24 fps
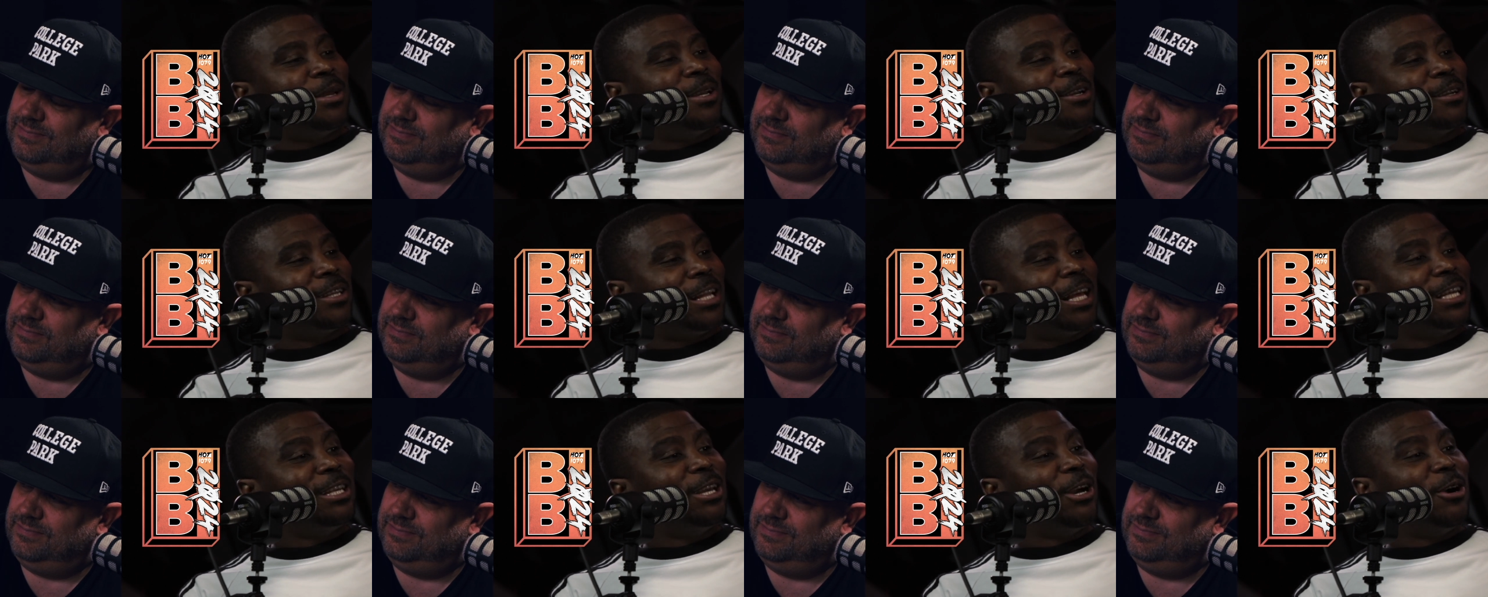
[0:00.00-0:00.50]
Speaker 1: my
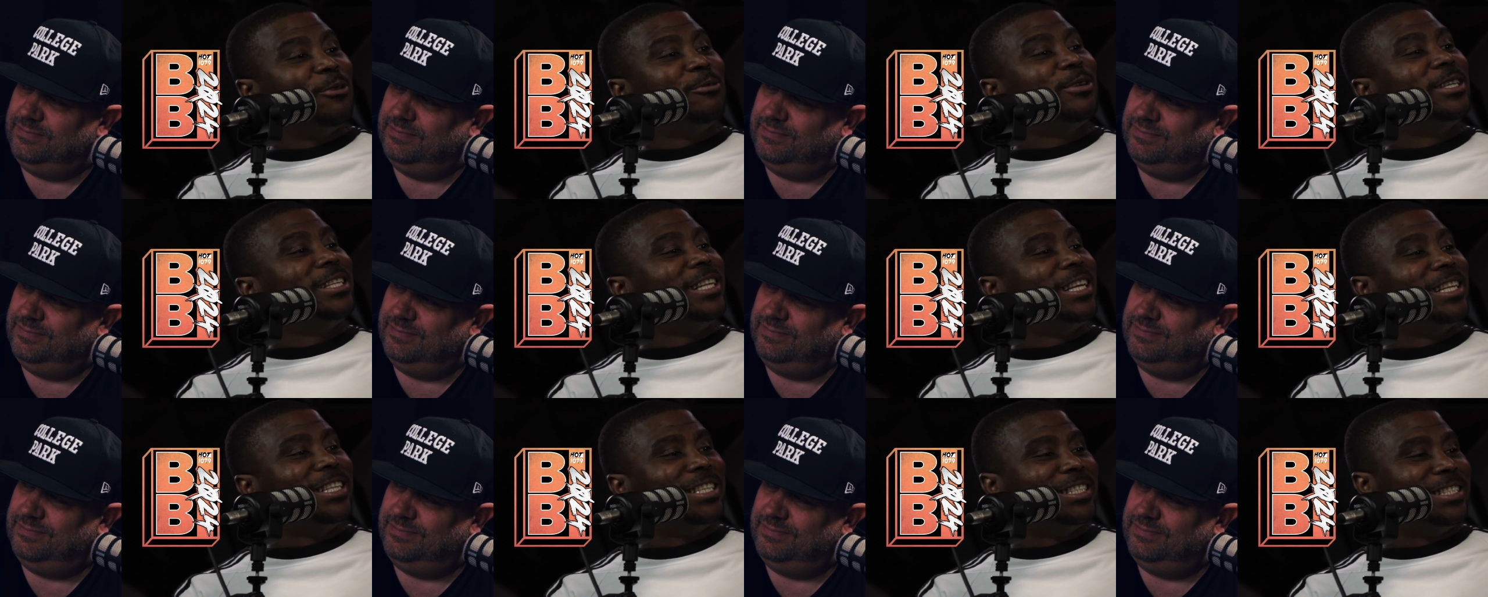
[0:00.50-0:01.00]
ear like, yo, we
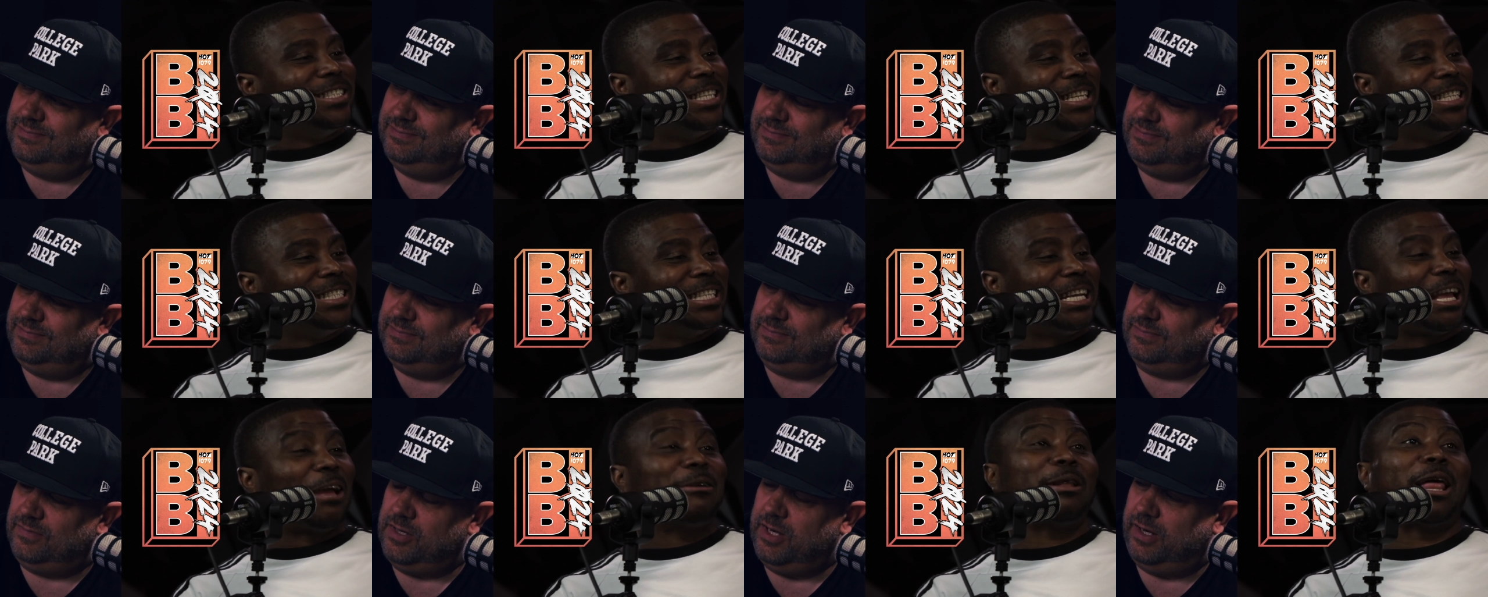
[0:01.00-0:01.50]
need his
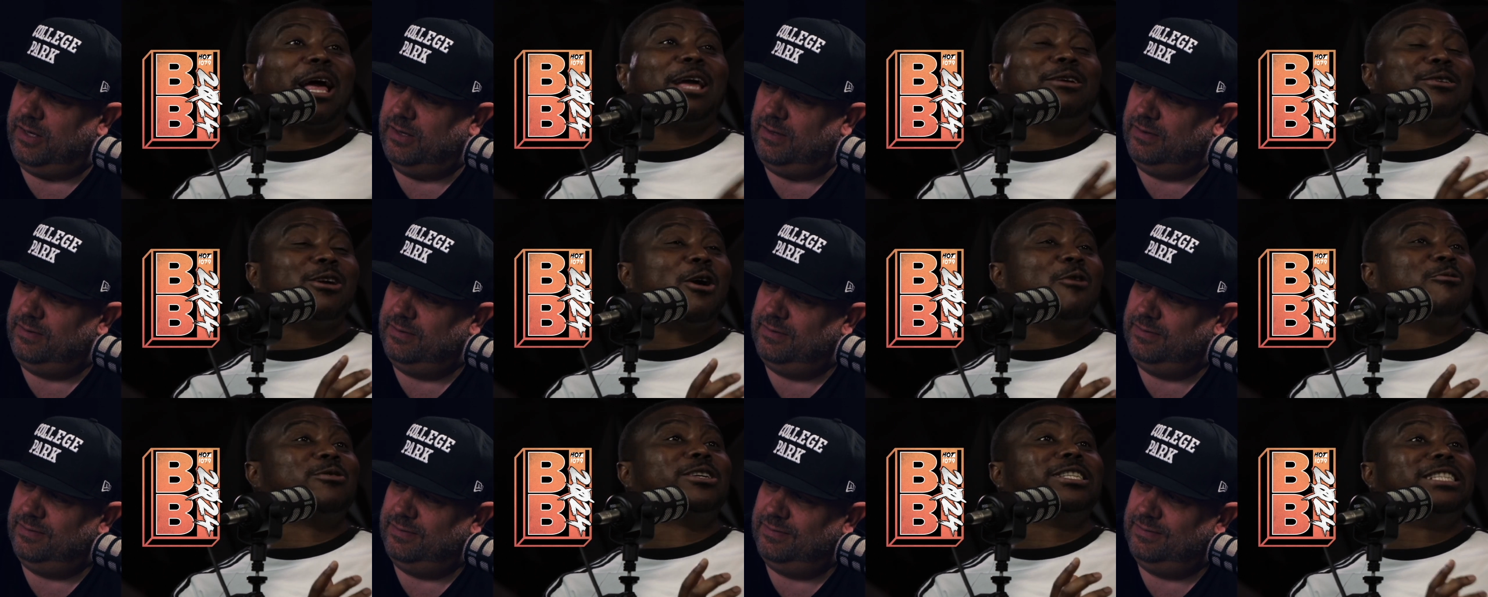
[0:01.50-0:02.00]
DJ. I'm yeah. like,
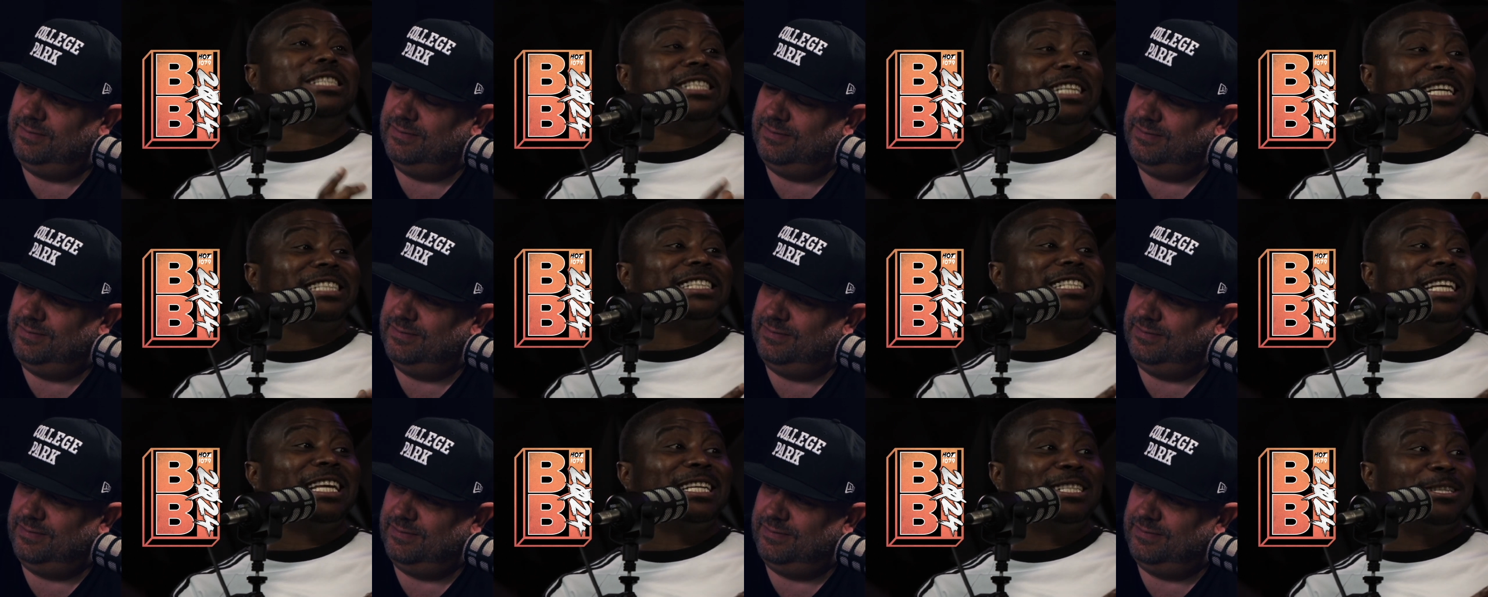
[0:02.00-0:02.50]
yo, we're
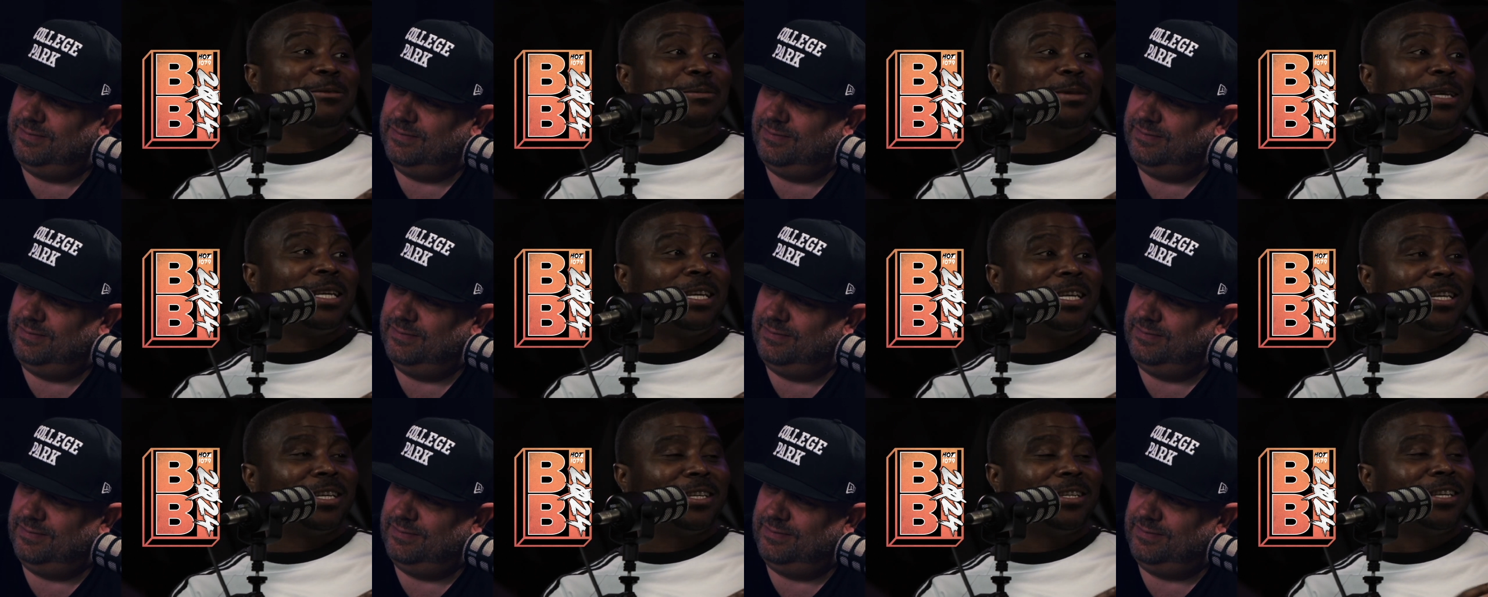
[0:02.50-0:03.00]
just getting him
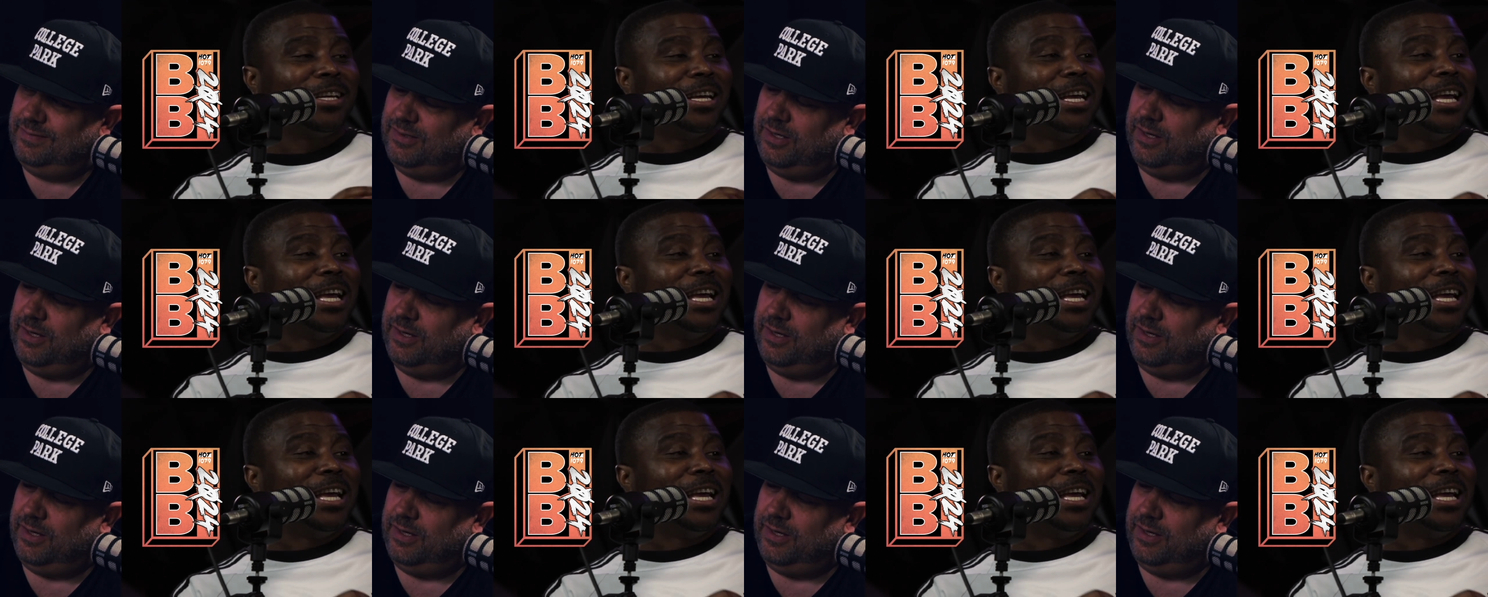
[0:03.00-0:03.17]
in.